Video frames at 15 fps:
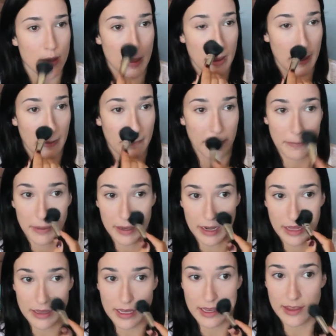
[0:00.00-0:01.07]
and I
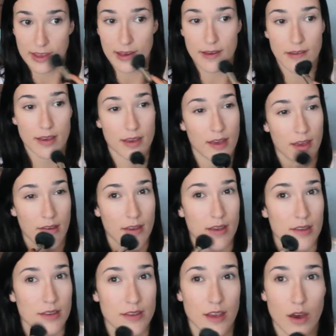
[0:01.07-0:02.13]
like that.
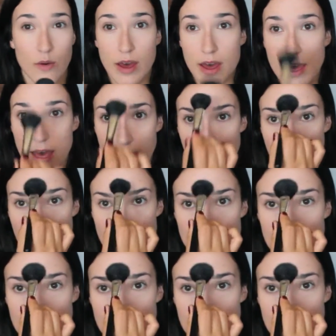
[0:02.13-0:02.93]
So I'm